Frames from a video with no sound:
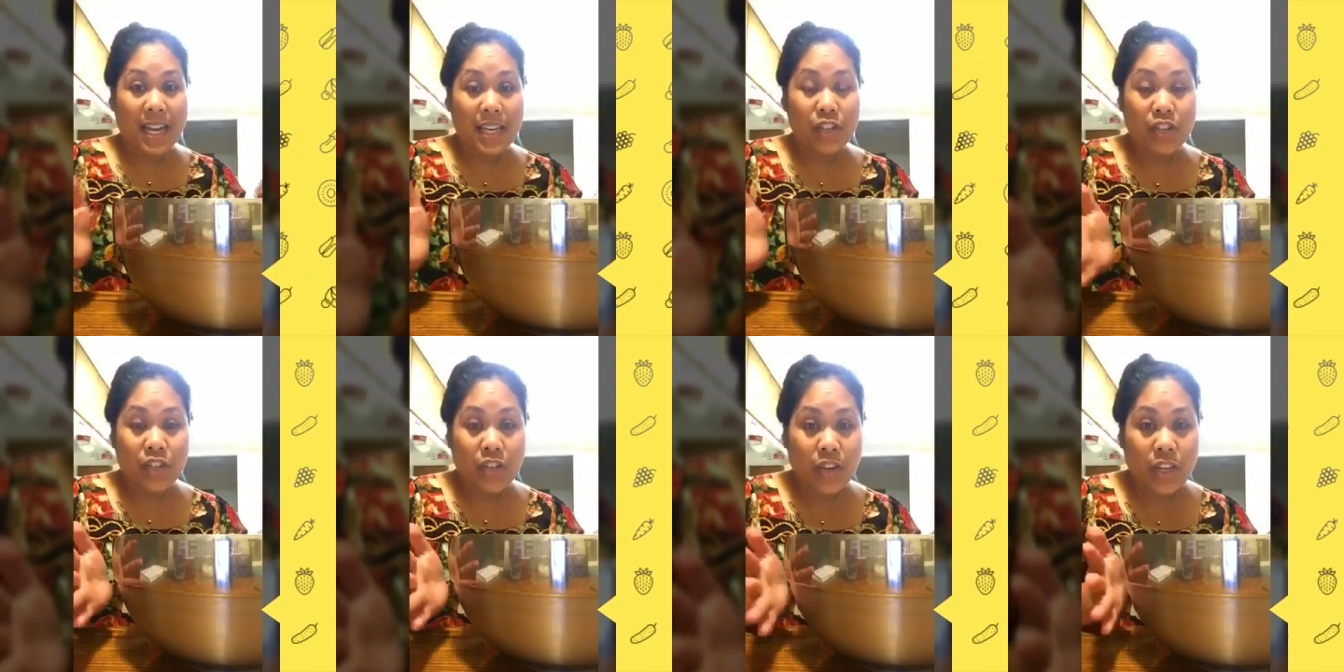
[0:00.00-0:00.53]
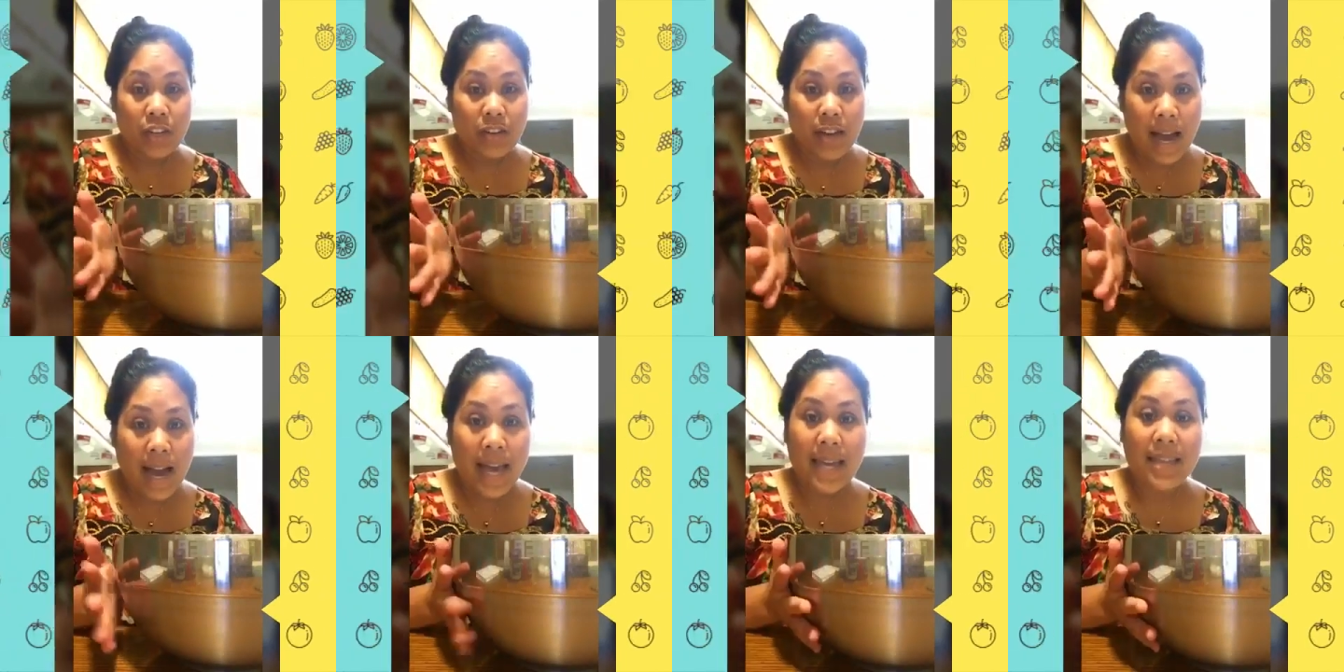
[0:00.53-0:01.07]
I show you
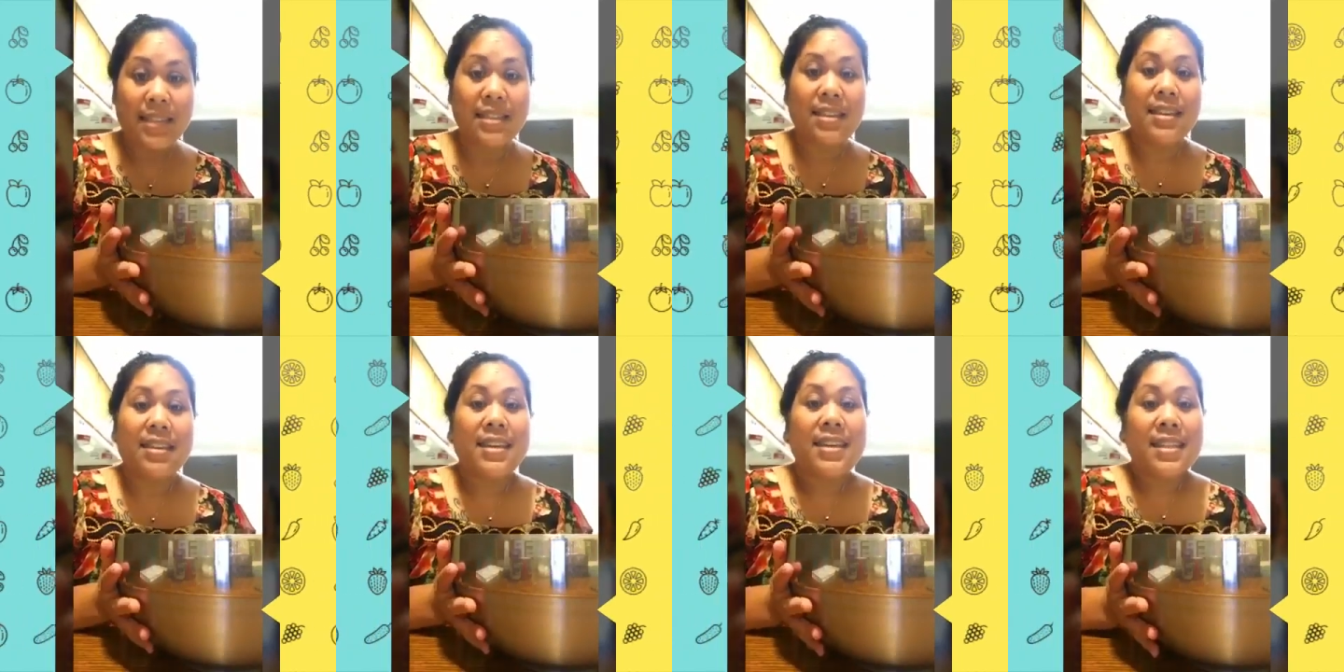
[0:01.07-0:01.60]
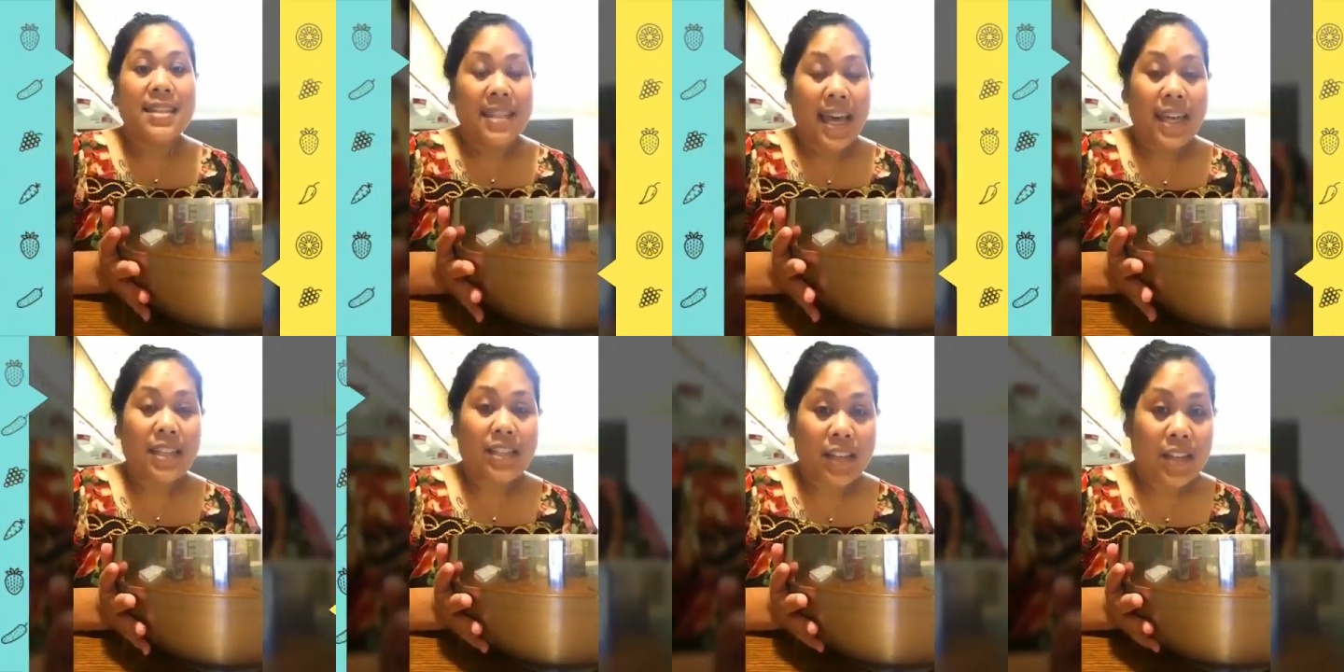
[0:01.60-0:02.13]
guys,
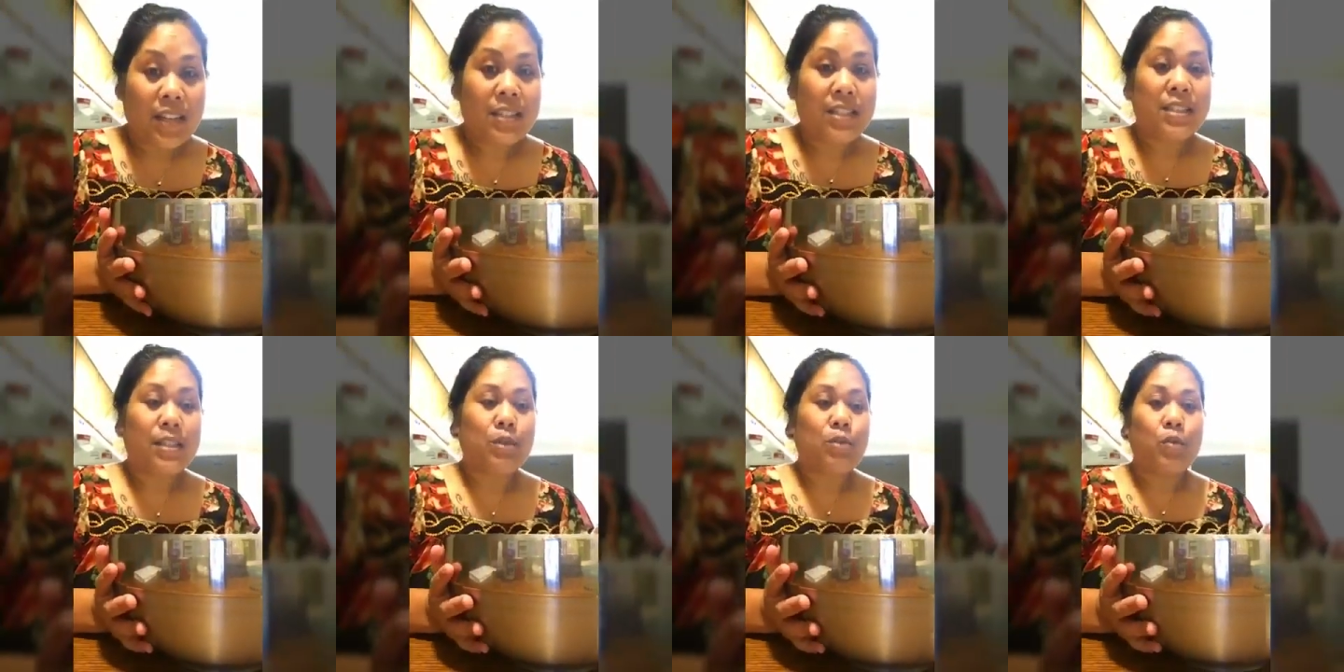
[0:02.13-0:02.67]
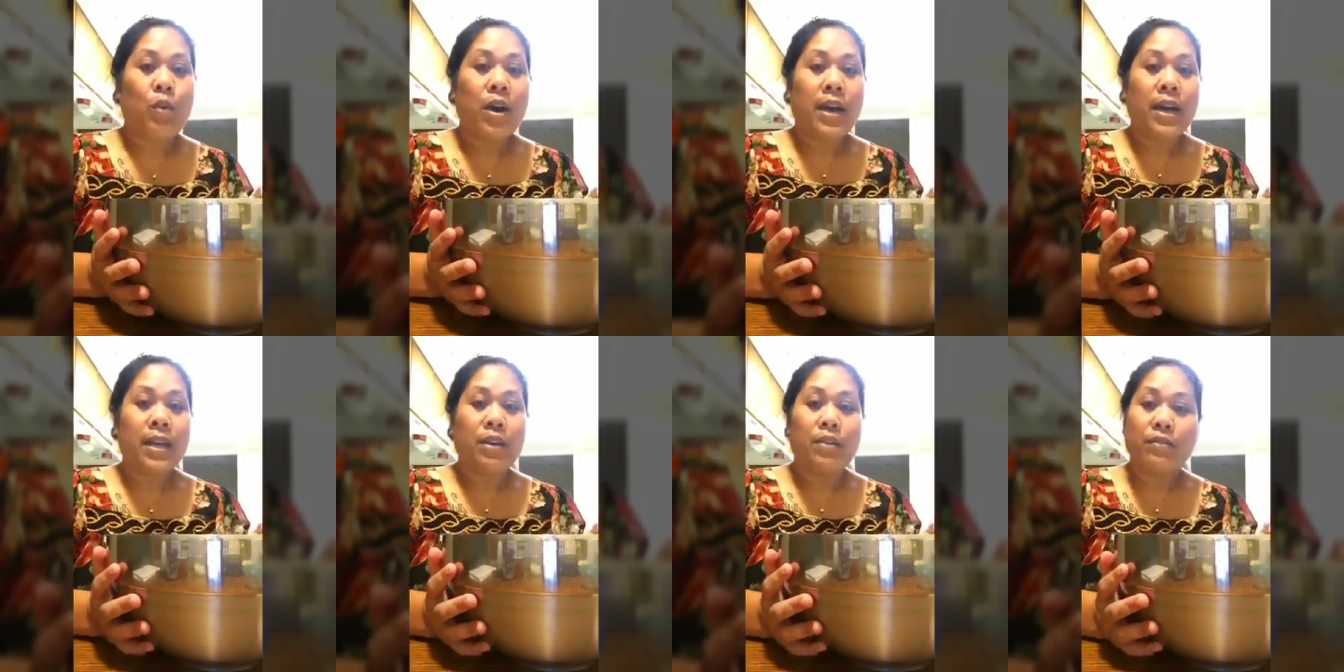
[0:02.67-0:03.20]
that's just
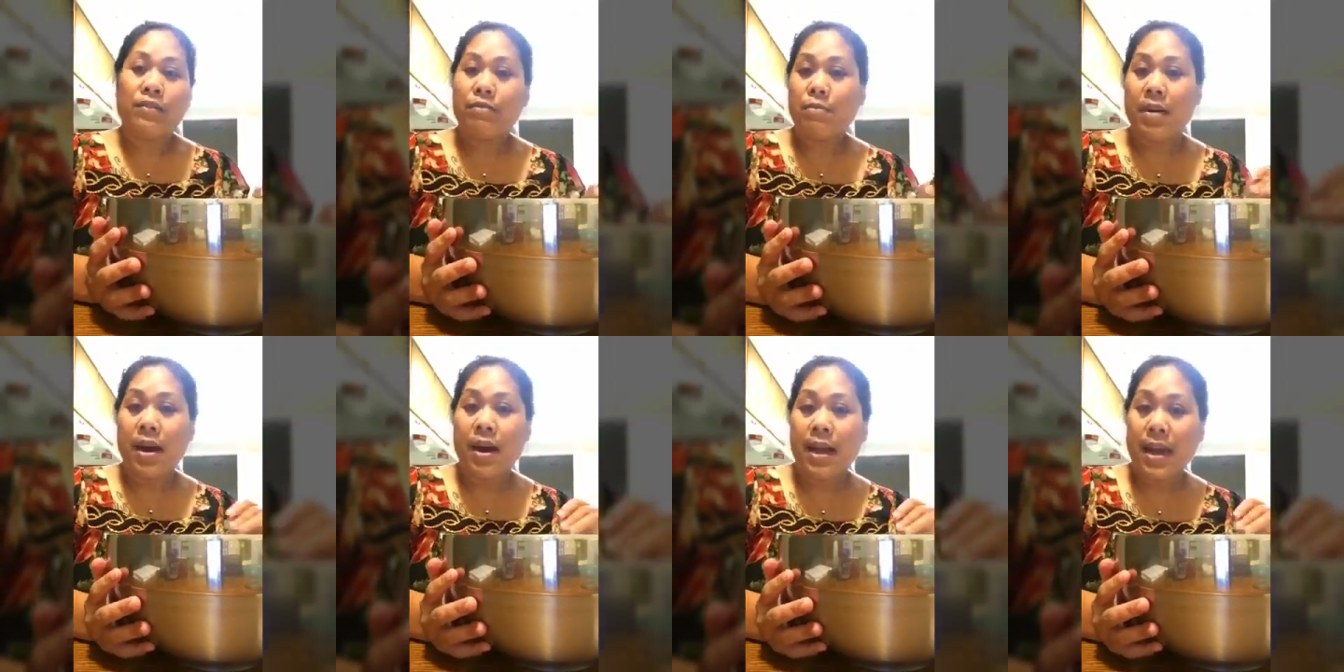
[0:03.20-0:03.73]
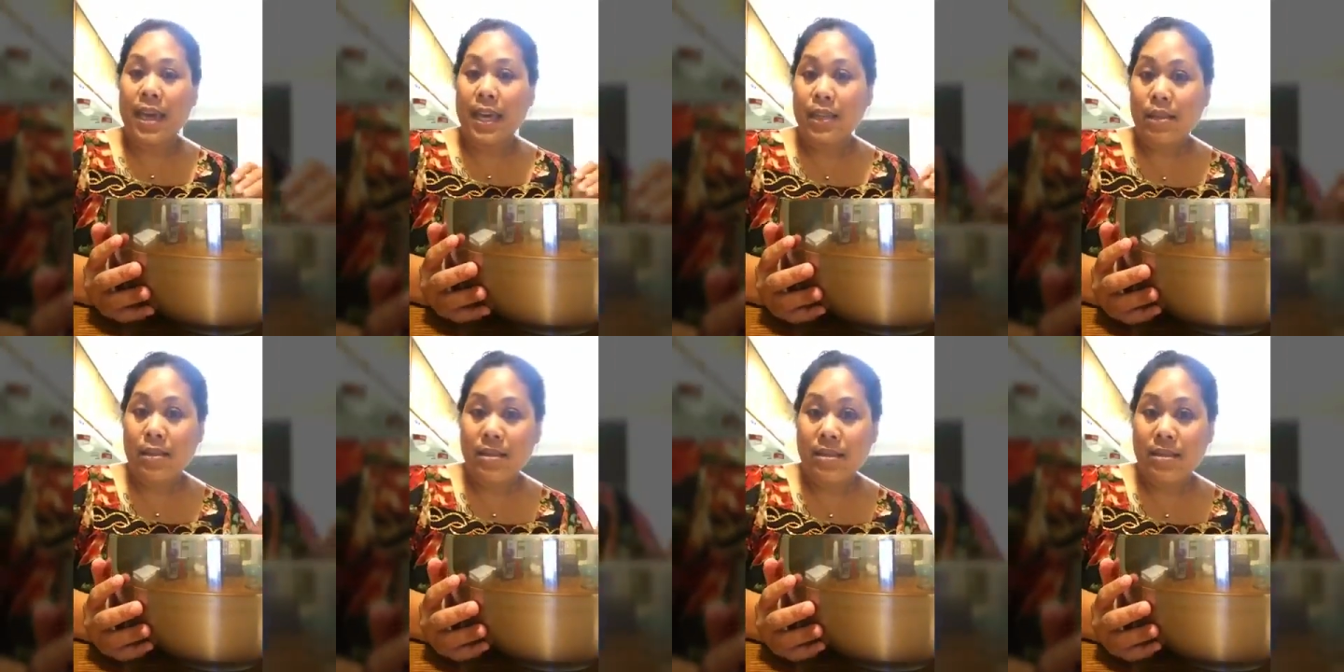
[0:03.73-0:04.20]
one of my